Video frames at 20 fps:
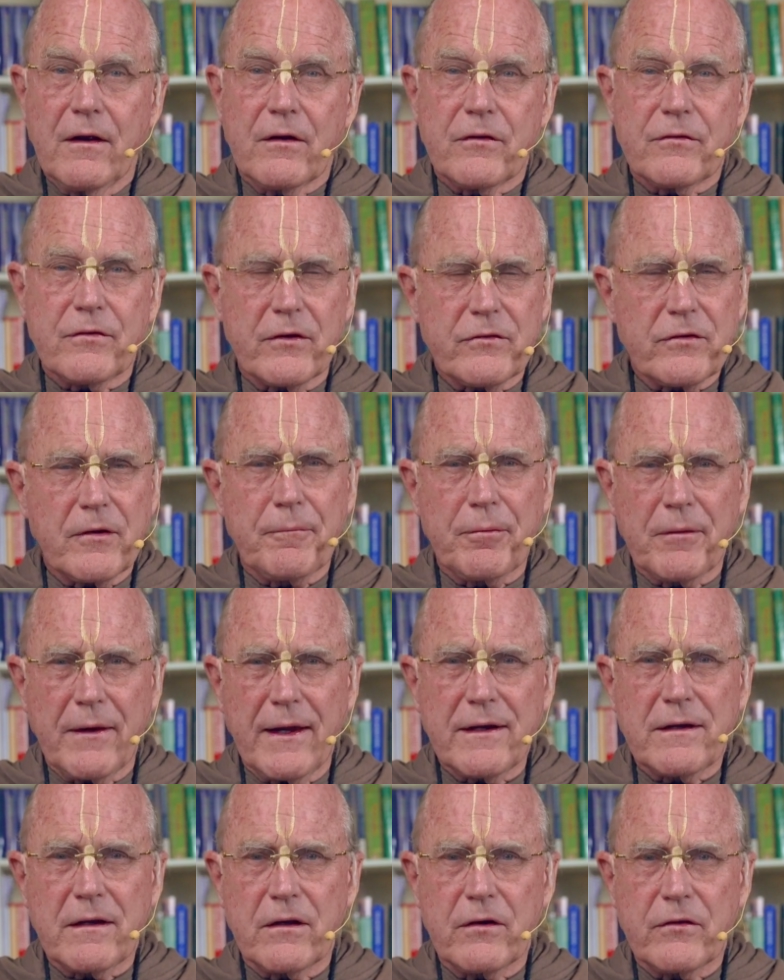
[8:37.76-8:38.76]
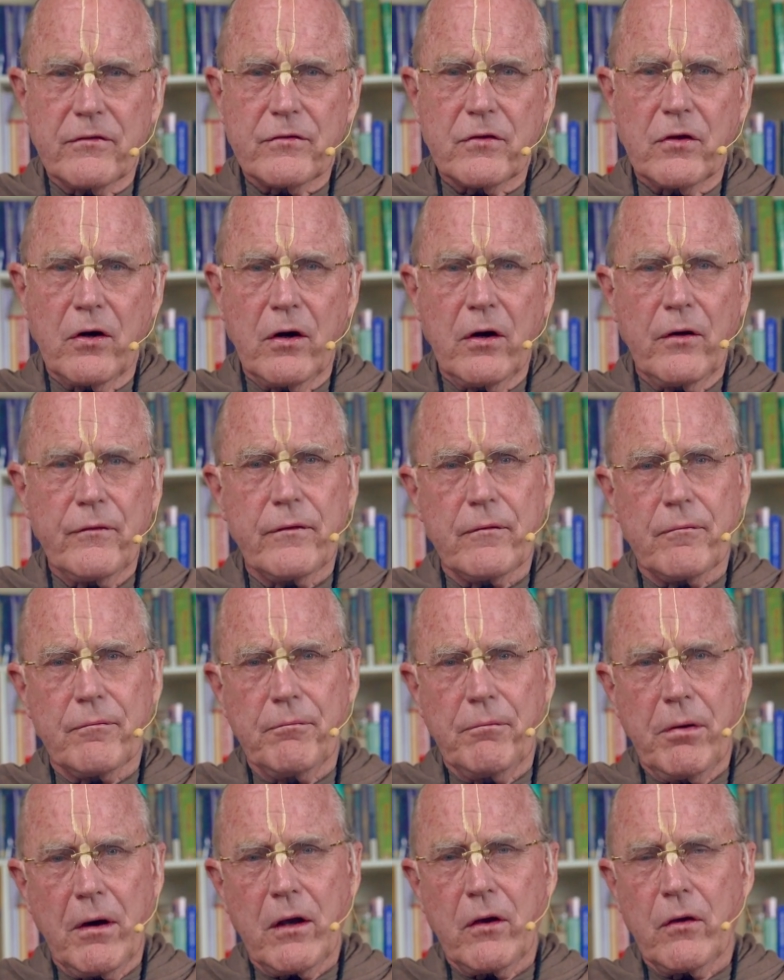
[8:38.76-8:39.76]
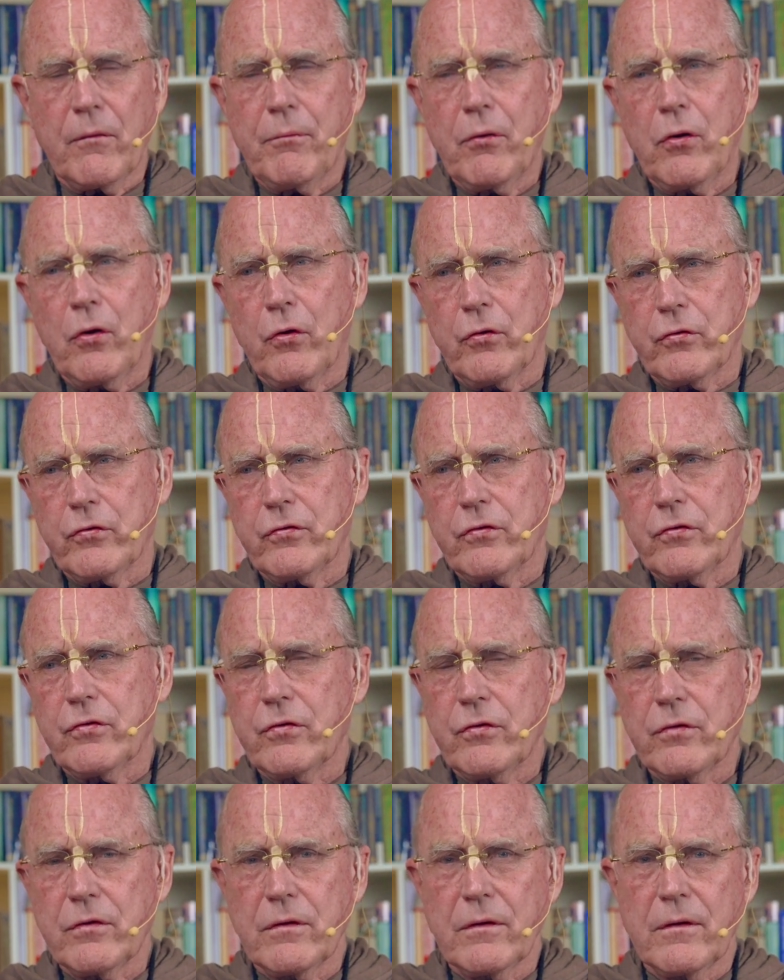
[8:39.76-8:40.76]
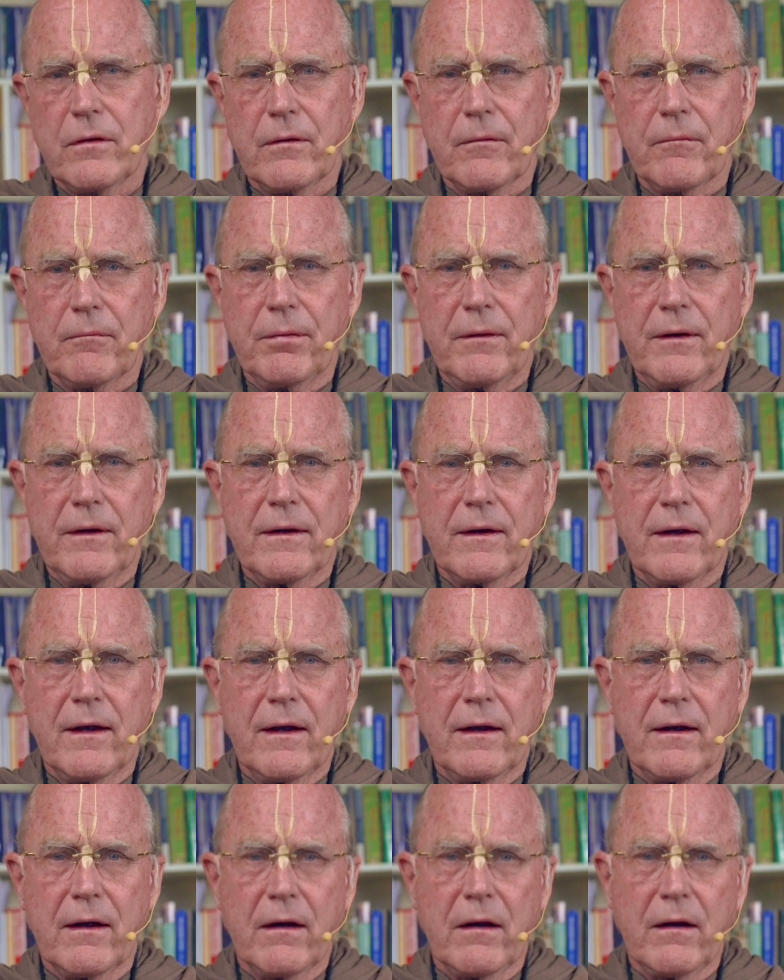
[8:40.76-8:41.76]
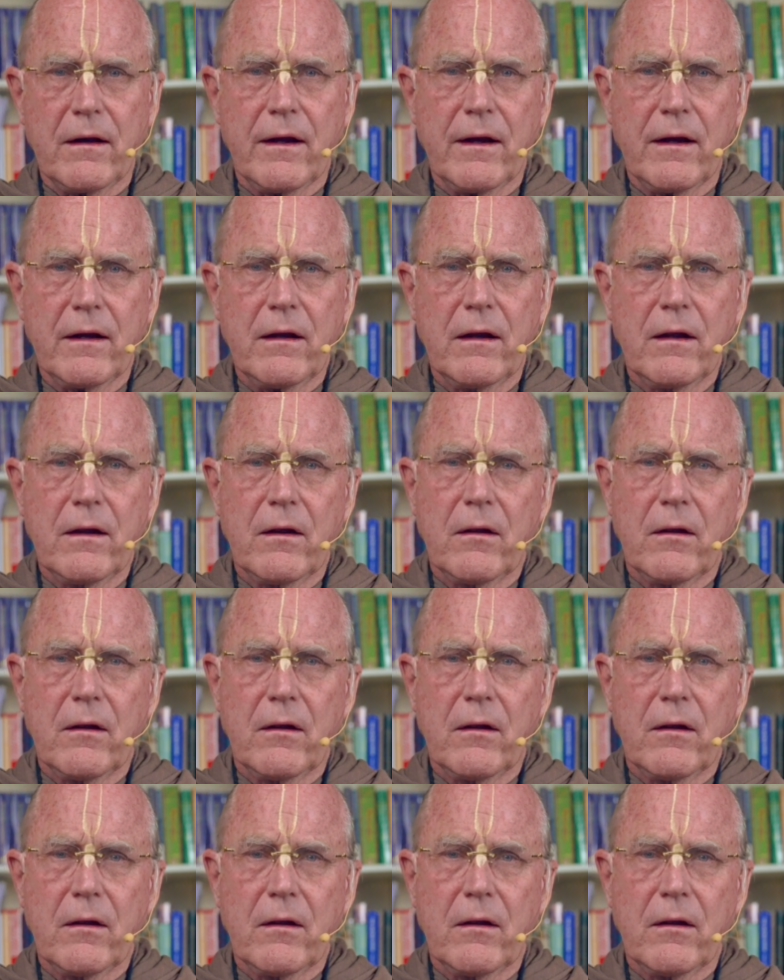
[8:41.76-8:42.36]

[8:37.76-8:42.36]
Such a blanket is called balaposh, Balaposh,